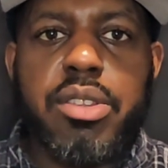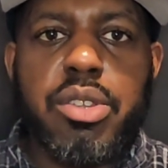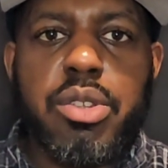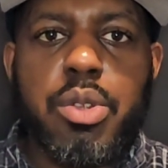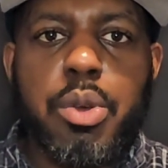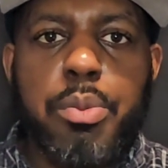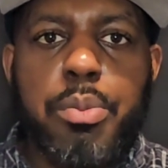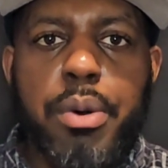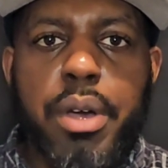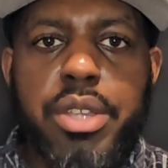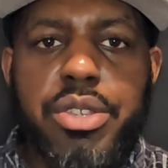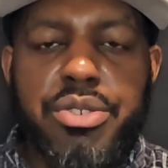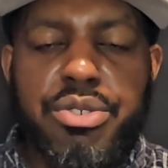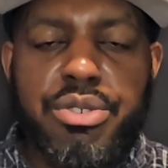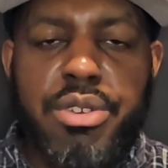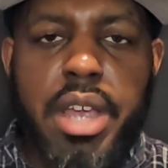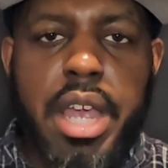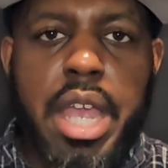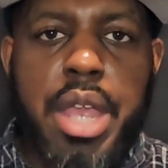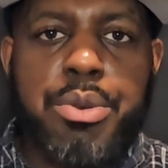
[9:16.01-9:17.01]
you know, punch
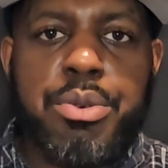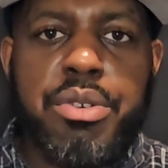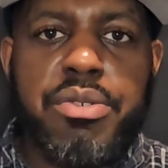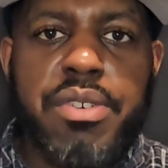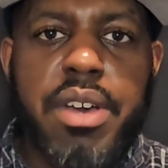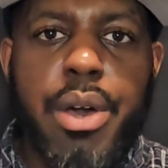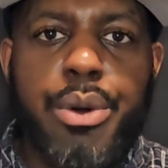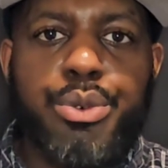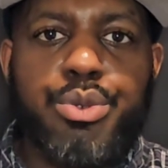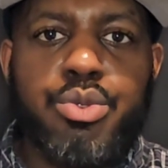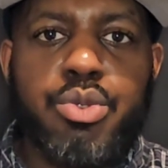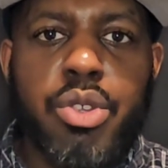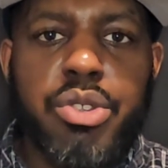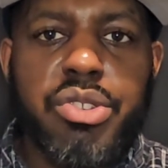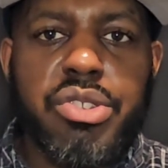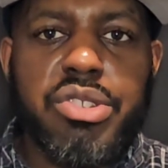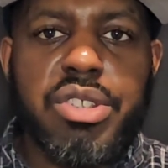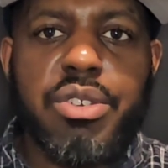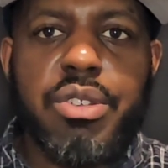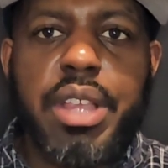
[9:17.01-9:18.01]
variety without
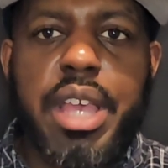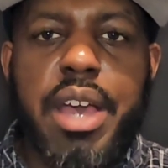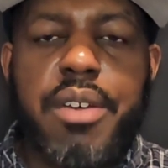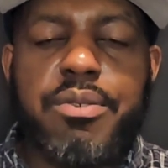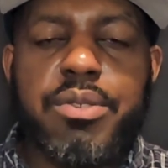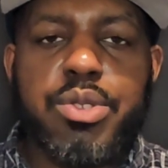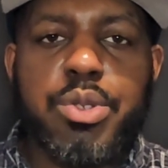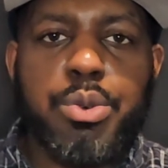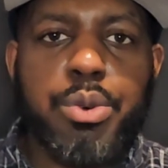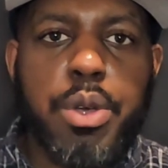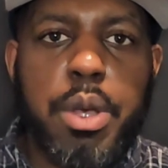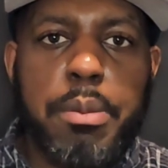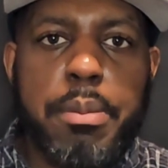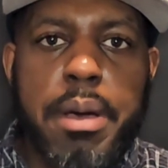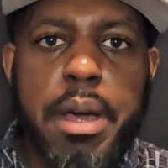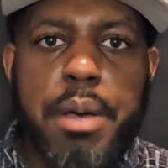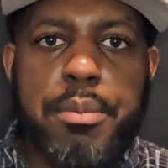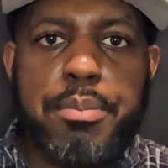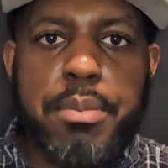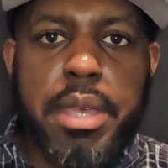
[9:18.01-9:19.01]
necessarily having to worry
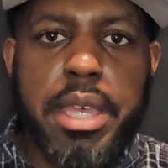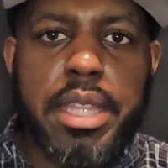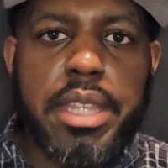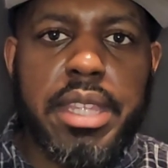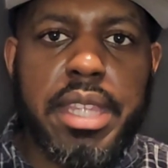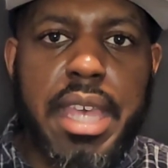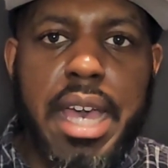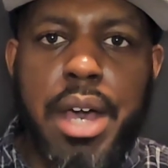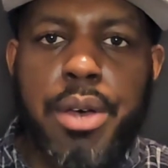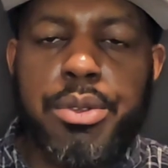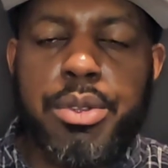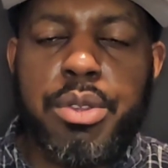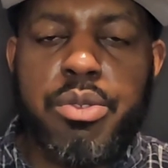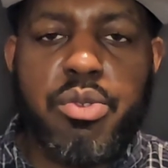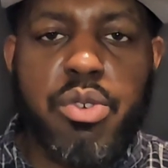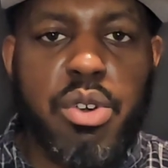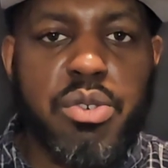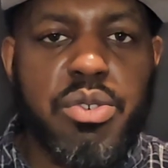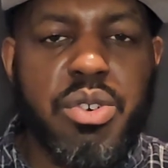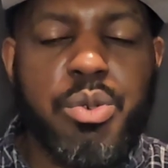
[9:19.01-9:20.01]
about being countered
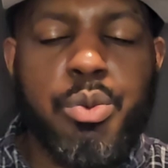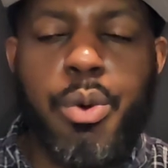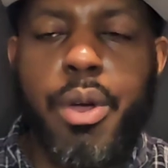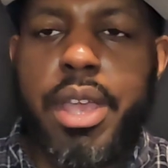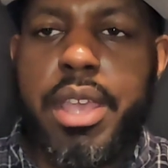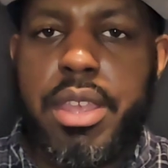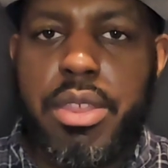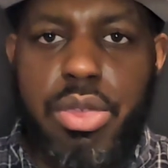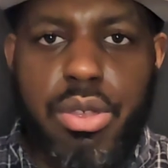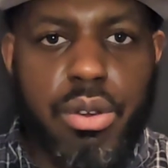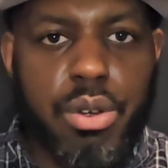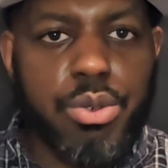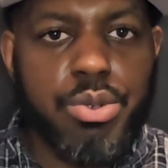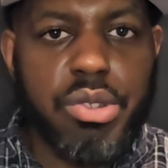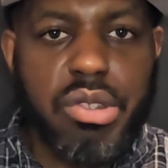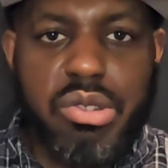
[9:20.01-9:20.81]
off of what he throws.